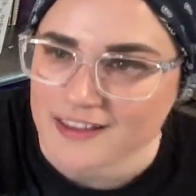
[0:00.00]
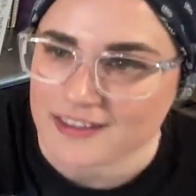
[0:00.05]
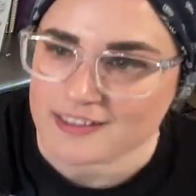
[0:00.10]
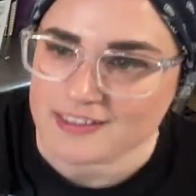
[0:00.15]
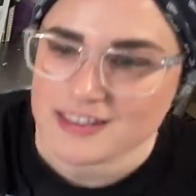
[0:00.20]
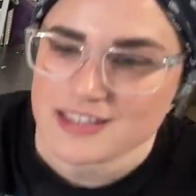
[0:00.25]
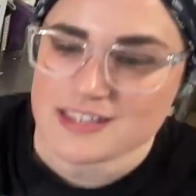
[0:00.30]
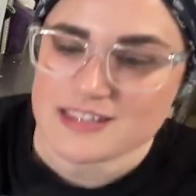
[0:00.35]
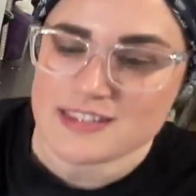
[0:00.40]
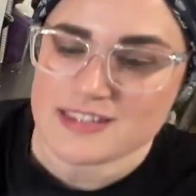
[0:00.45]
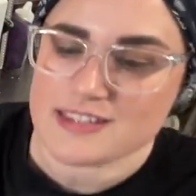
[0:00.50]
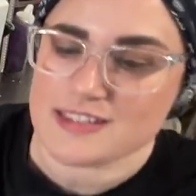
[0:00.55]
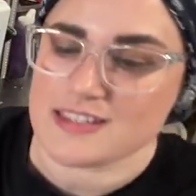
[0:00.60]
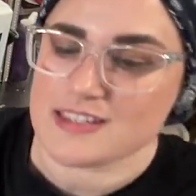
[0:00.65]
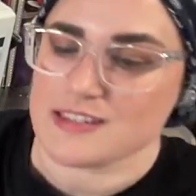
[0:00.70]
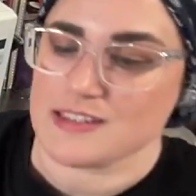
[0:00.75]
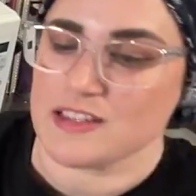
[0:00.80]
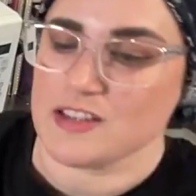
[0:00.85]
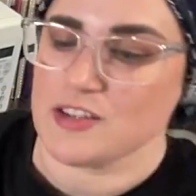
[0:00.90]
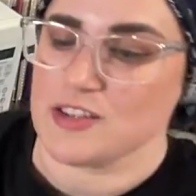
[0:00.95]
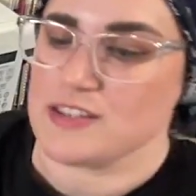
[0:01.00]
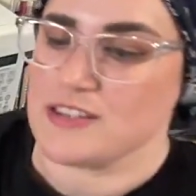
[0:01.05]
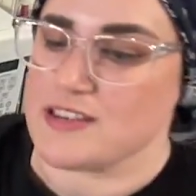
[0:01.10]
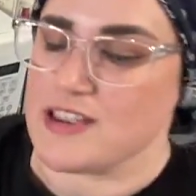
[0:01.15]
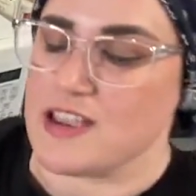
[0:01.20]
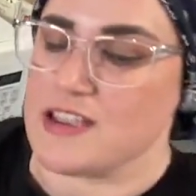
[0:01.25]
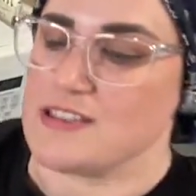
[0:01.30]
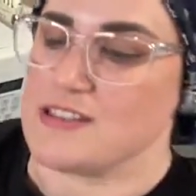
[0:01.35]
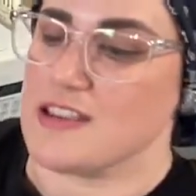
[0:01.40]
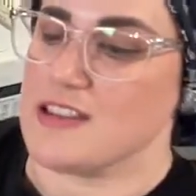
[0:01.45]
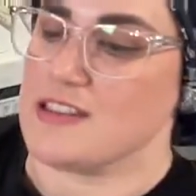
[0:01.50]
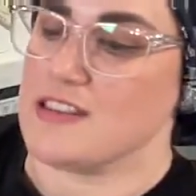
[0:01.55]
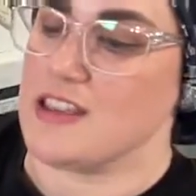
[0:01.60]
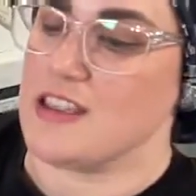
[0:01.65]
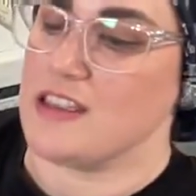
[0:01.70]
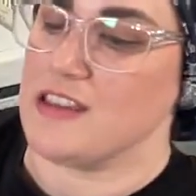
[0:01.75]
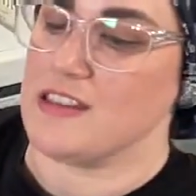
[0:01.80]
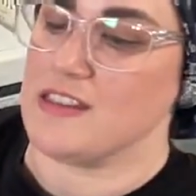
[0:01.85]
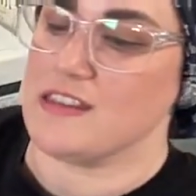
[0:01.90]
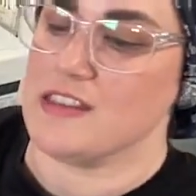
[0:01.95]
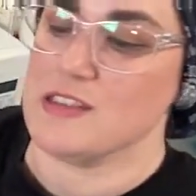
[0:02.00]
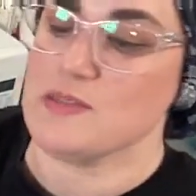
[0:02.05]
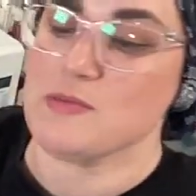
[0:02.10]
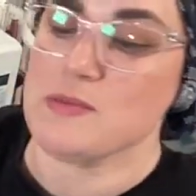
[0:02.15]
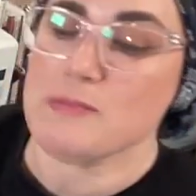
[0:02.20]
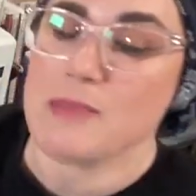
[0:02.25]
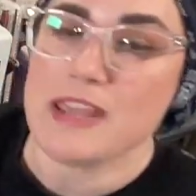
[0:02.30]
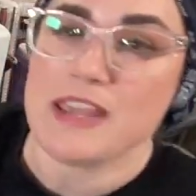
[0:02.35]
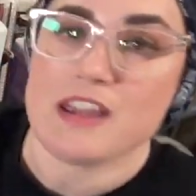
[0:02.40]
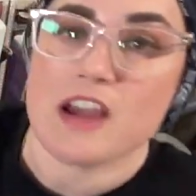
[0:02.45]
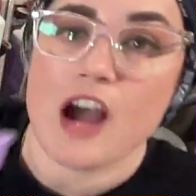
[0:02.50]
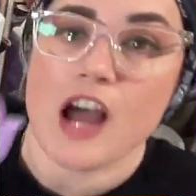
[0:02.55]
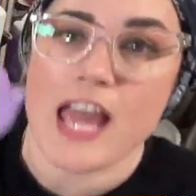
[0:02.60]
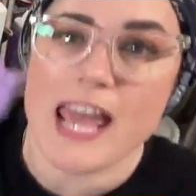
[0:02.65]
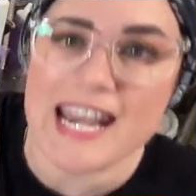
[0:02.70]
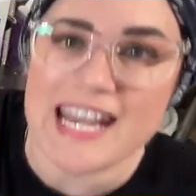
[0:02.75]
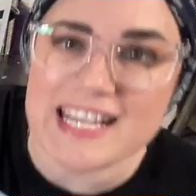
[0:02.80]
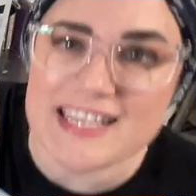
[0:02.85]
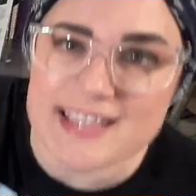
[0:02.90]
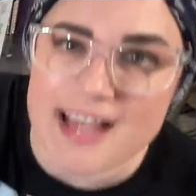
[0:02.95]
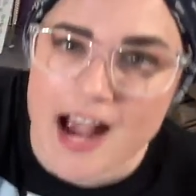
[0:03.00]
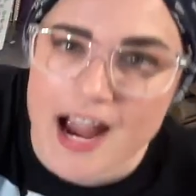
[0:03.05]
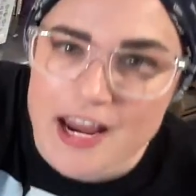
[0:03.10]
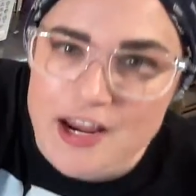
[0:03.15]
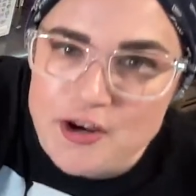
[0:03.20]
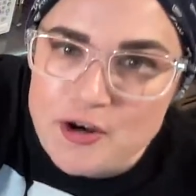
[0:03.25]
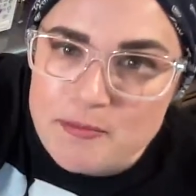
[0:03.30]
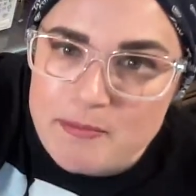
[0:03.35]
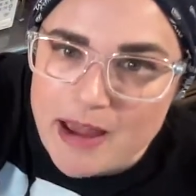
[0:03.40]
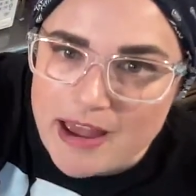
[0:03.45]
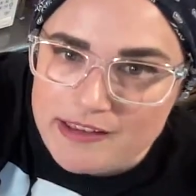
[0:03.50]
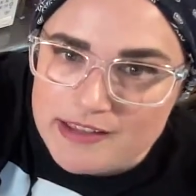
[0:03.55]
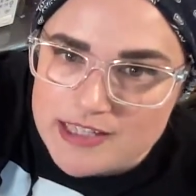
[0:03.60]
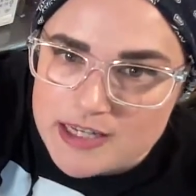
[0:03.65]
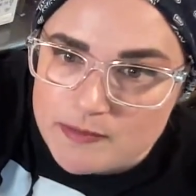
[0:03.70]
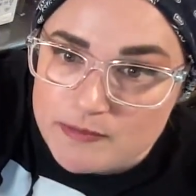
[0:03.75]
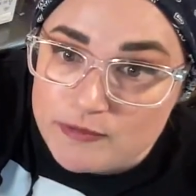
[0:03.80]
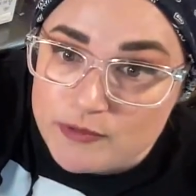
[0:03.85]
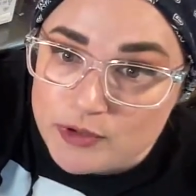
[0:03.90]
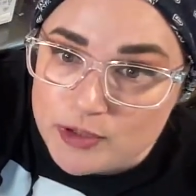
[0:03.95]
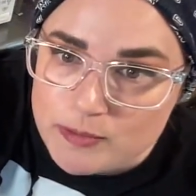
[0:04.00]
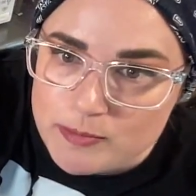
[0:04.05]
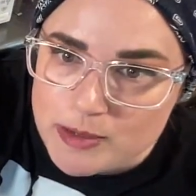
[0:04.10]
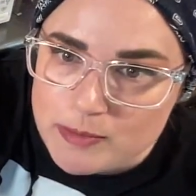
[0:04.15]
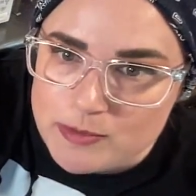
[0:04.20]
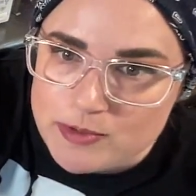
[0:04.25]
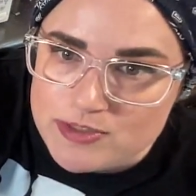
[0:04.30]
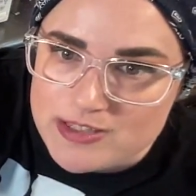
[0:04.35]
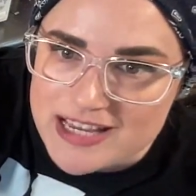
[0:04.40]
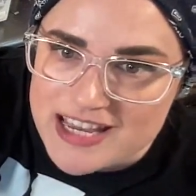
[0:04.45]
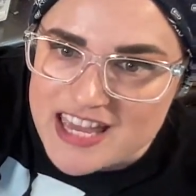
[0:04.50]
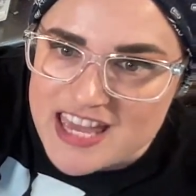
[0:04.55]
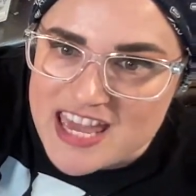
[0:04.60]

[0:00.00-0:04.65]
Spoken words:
This is a good size, I think. This would make an entire bathtub full of bubbles.